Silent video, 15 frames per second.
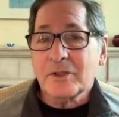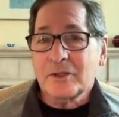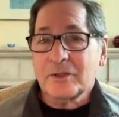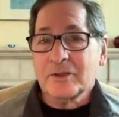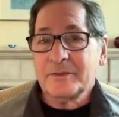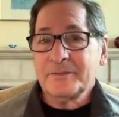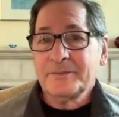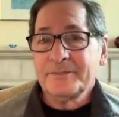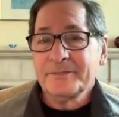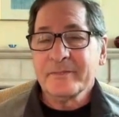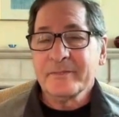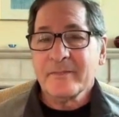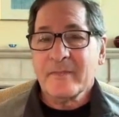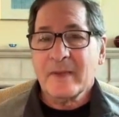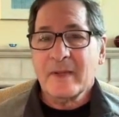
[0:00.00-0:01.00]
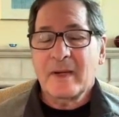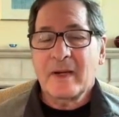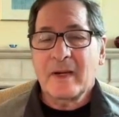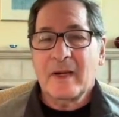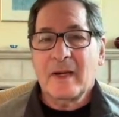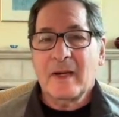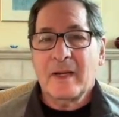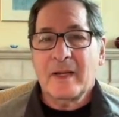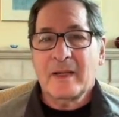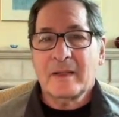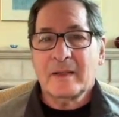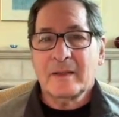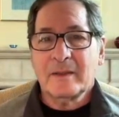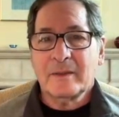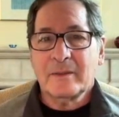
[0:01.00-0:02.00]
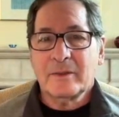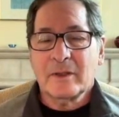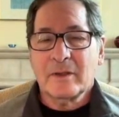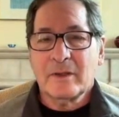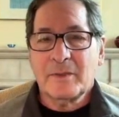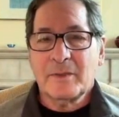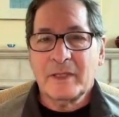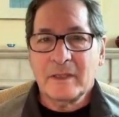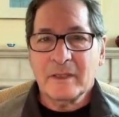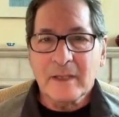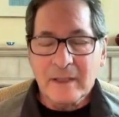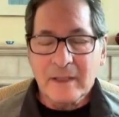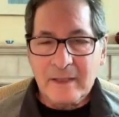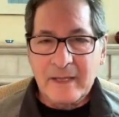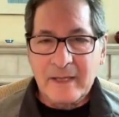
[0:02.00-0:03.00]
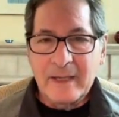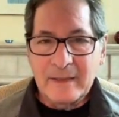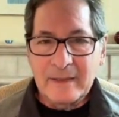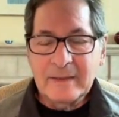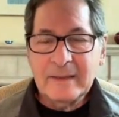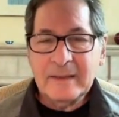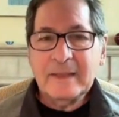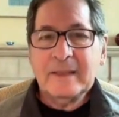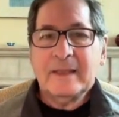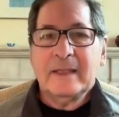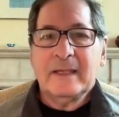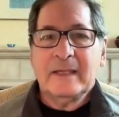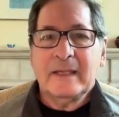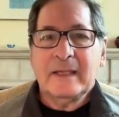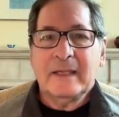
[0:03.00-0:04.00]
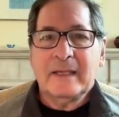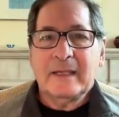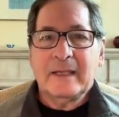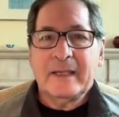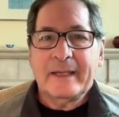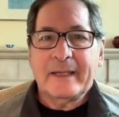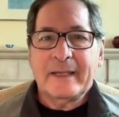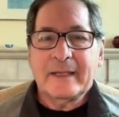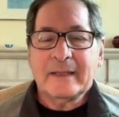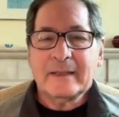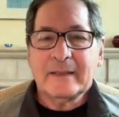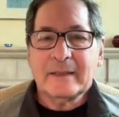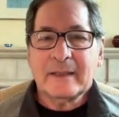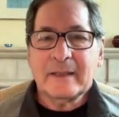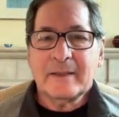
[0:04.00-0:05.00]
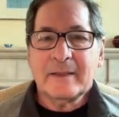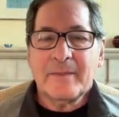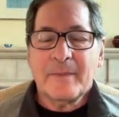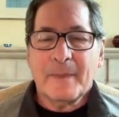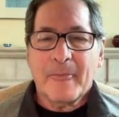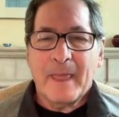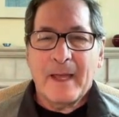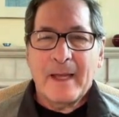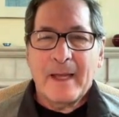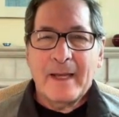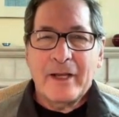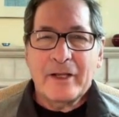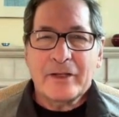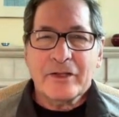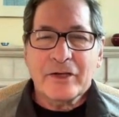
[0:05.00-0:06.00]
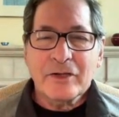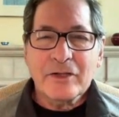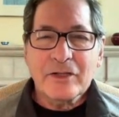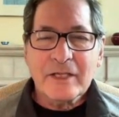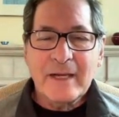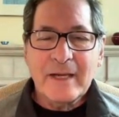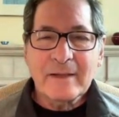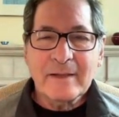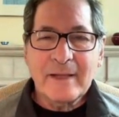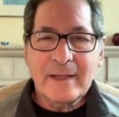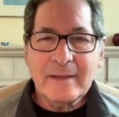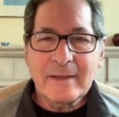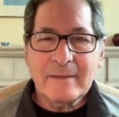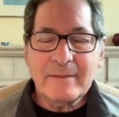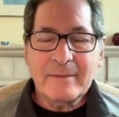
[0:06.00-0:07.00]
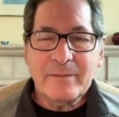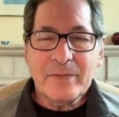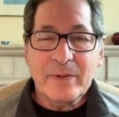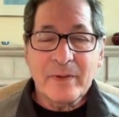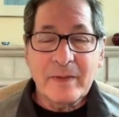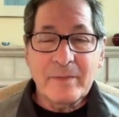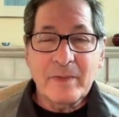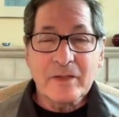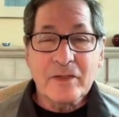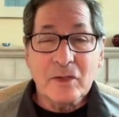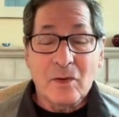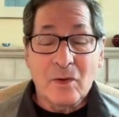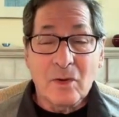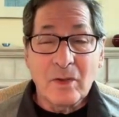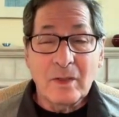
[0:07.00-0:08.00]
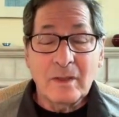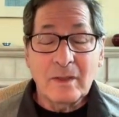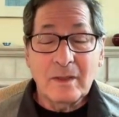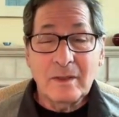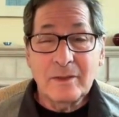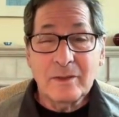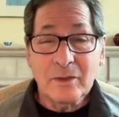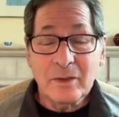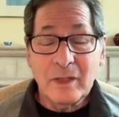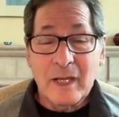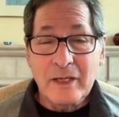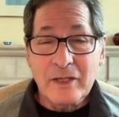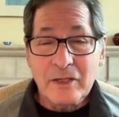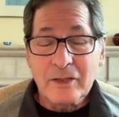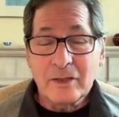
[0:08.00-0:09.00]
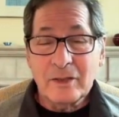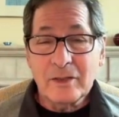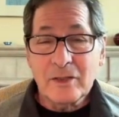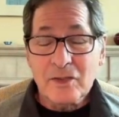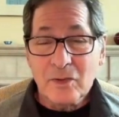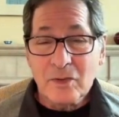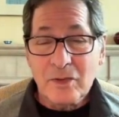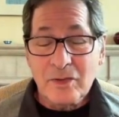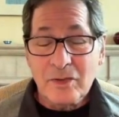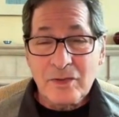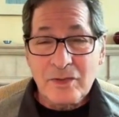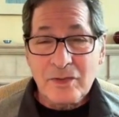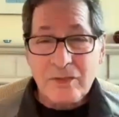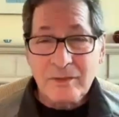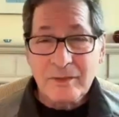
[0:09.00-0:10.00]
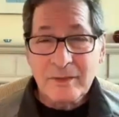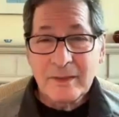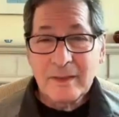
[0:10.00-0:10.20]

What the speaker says: children, and we're going to be looking at that. And it turns out that pretty much all neurological disorders